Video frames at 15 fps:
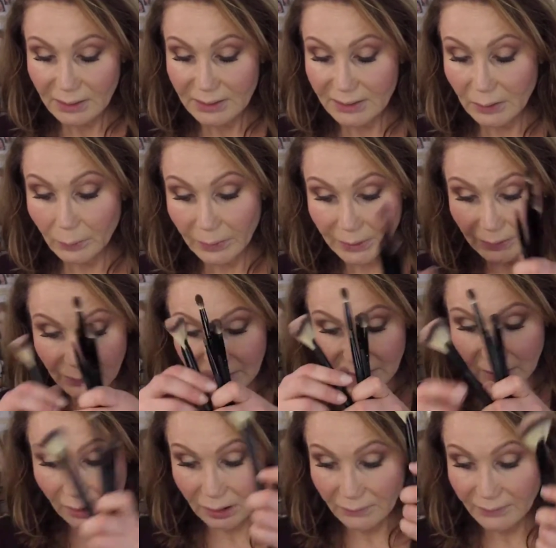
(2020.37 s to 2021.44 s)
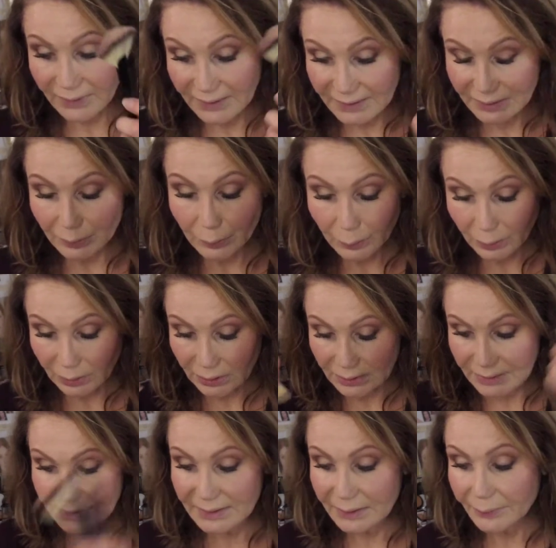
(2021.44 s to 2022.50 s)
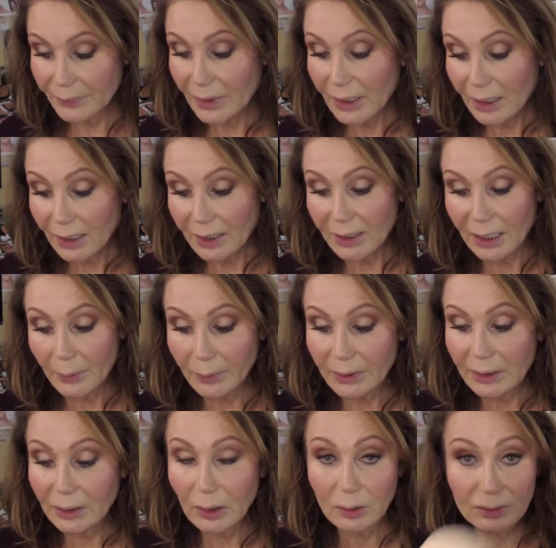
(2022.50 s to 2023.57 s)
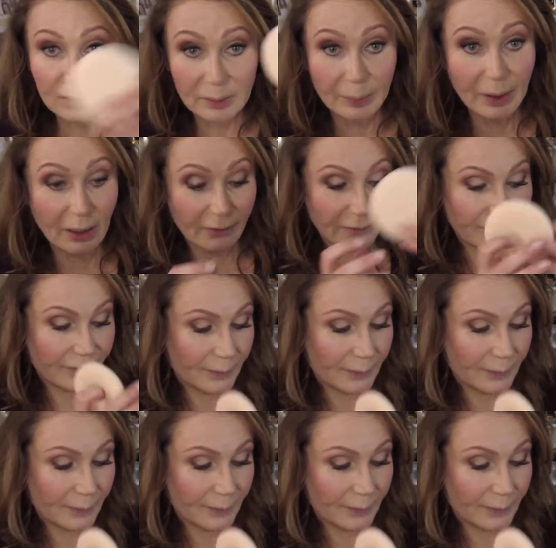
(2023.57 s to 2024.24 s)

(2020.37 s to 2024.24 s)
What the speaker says: So we used all of these tools. Now we're going to go to the puff.